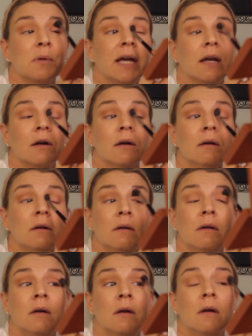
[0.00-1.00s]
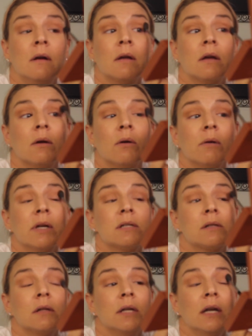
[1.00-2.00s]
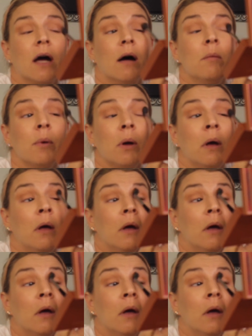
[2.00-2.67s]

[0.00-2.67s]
later, can always clean up,